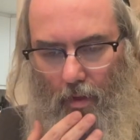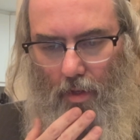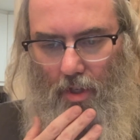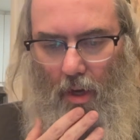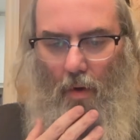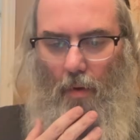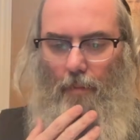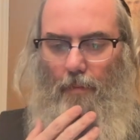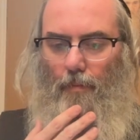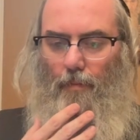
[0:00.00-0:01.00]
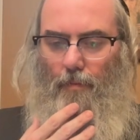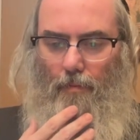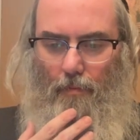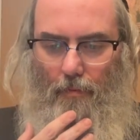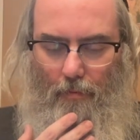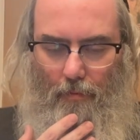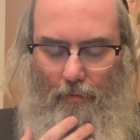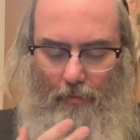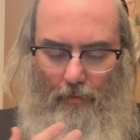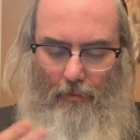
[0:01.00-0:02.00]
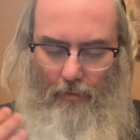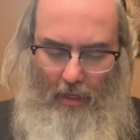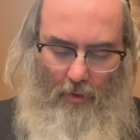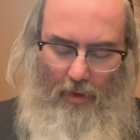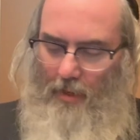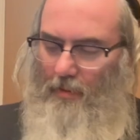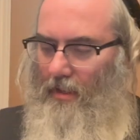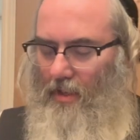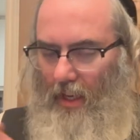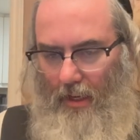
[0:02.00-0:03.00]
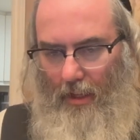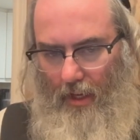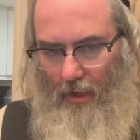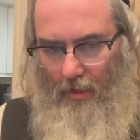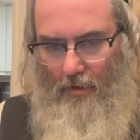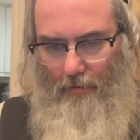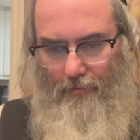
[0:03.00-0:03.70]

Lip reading: So that's one aspect. The second thing is